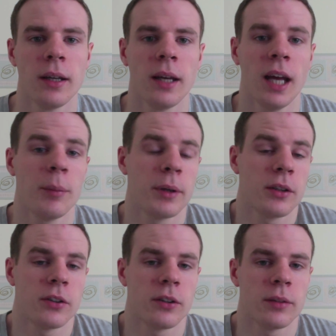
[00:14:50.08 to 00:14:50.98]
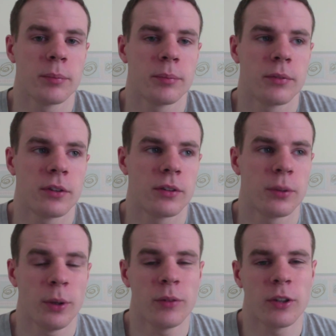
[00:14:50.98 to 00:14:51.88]
helping to
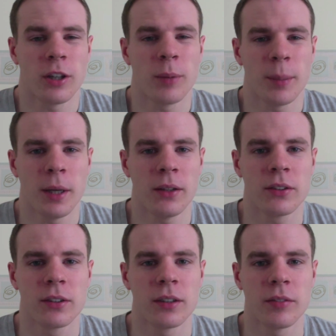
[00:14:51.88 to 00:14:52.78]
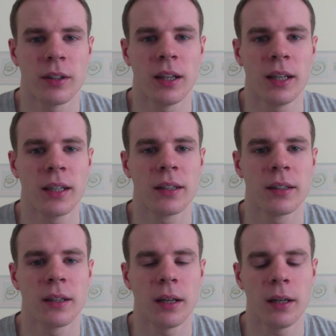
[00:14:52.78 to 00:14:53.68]
overcome MS, if you like.
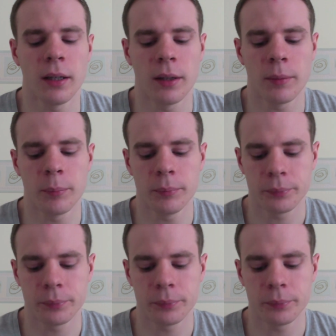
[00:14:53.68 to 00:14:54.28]
So